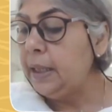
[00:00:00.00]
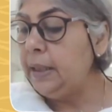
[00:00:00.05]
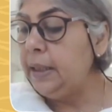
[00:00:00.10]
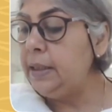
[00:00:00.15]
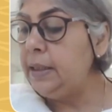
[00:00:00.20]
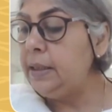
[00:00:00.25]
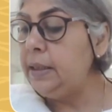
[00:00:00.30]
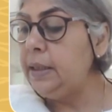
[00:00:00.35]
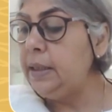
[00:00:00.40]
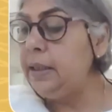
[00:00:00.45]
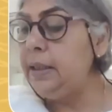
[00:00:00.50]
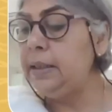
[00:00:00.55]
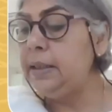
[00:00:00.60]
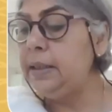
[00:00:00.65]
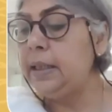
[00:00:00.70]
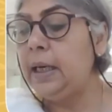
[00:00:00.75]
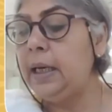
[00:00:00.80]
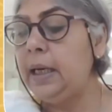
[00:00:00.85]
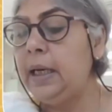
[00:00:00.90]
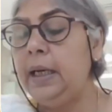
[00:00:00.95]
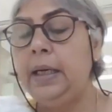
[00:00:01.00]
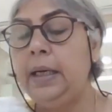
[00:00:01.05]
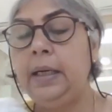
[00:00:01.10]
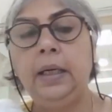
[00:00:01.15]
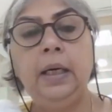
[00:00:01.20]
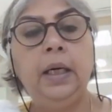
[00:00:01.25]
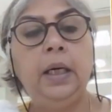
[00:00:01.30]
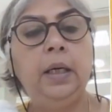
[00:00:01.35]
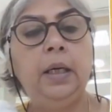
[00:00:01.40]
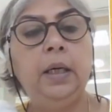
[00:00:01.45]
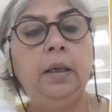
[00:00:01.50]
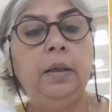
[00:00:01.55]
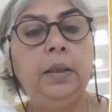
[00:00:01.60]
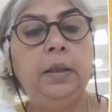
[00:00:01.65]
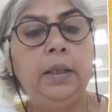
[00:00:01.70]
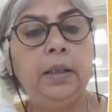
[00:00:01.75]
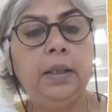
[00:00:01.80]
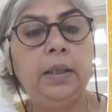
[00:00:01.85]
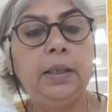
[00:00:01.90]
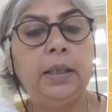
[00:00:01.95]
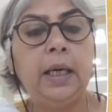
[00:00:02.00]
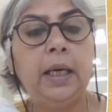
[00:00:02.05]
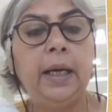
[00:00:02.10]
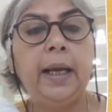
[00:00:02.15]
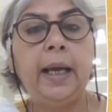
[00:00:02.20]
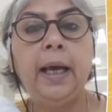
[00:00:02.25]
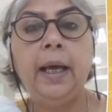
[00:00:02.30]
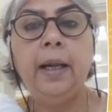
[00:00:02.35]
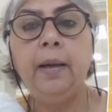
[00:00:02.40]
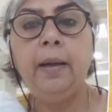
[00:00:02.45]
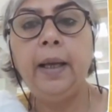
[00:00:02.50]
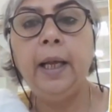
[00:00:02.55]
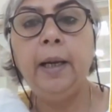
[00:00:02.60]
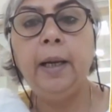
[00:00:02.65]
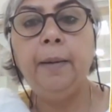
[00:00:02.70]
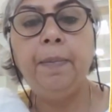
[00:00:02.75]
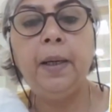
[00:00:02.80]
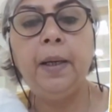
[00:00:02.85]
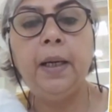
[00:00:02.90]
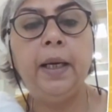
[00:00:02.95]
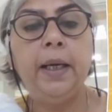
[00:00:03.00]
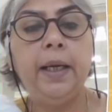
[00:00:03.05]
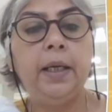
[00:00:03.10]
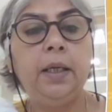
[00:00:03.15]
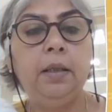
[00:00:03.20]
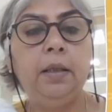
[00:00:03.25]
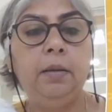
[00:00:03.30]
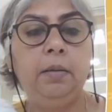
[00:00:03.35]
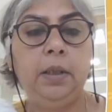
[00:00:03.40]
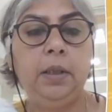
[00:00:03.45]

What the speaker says: This is our helpline.